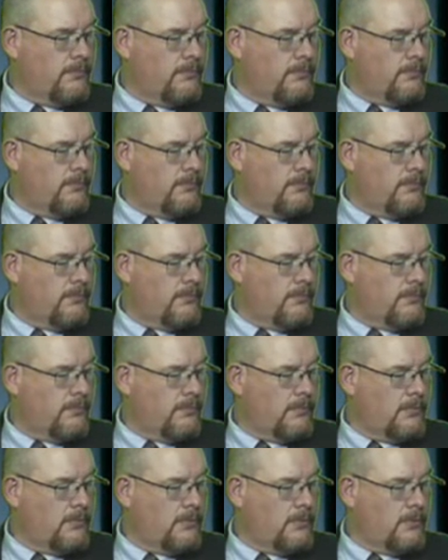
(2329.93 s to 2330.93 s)

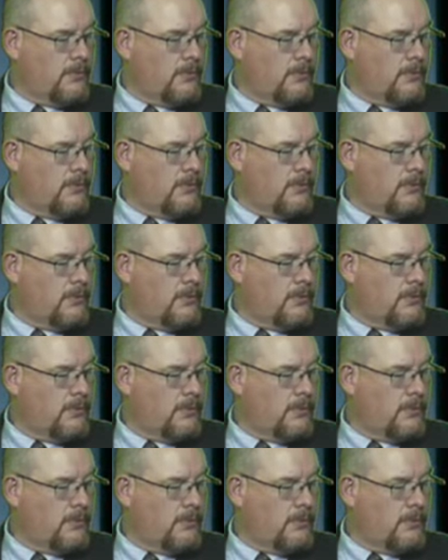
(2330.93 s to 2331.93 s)

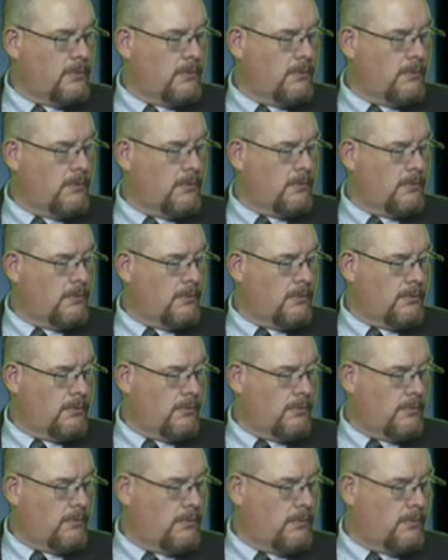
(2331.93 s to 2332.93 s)

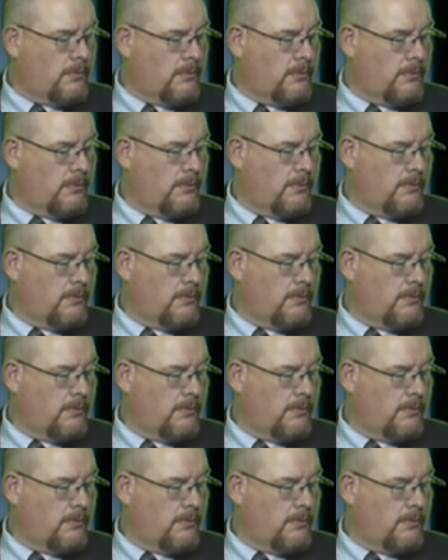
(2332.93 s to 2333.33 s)
(silence)